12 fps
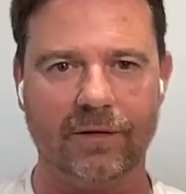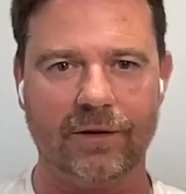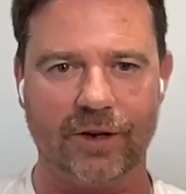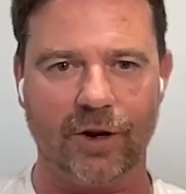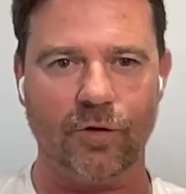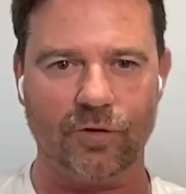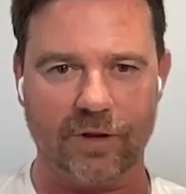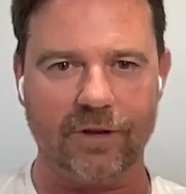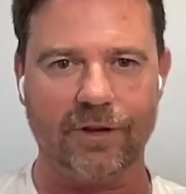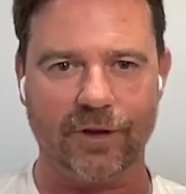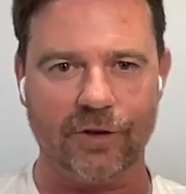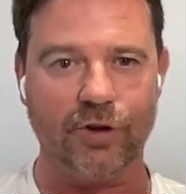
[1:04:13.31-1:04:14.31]
you know, mm.
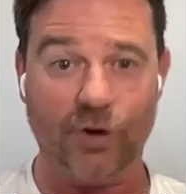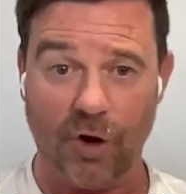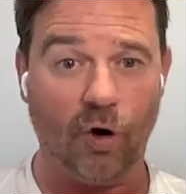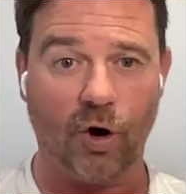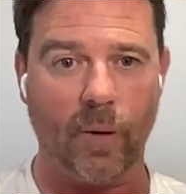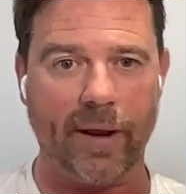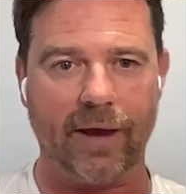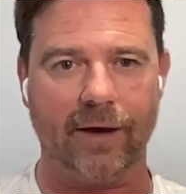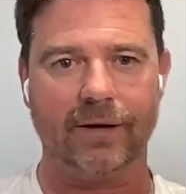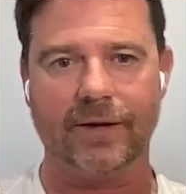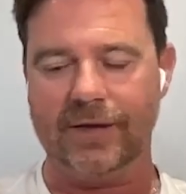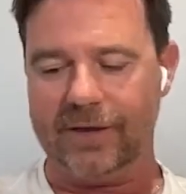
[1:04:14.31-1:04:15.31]
you, you're not quicker.
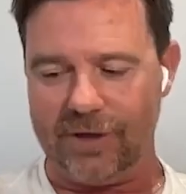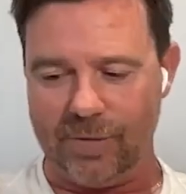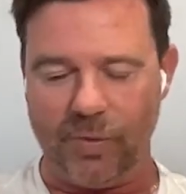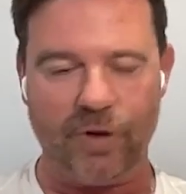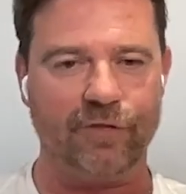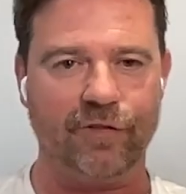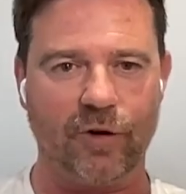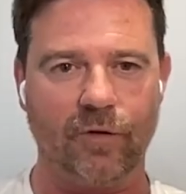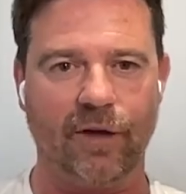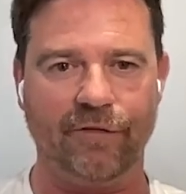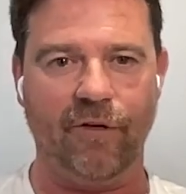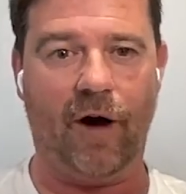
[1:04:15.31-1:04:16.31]
You put your finger on
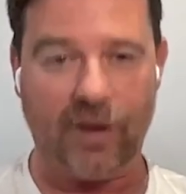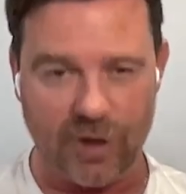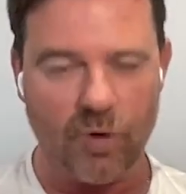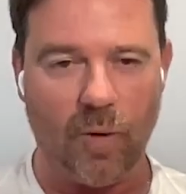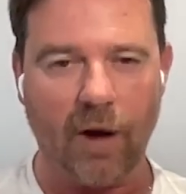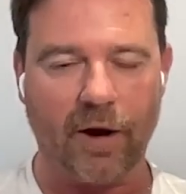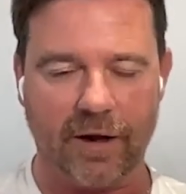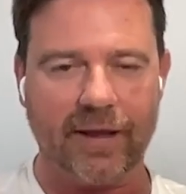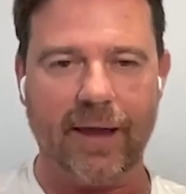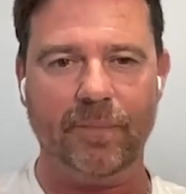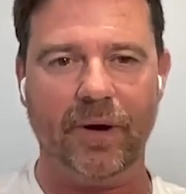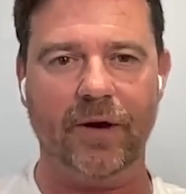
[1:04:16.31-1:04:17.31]
that fire, you are going to
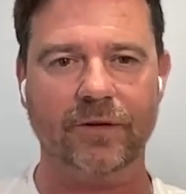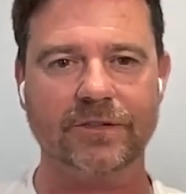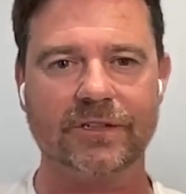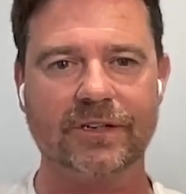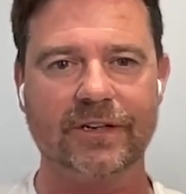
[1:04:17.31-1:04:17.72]
get burned.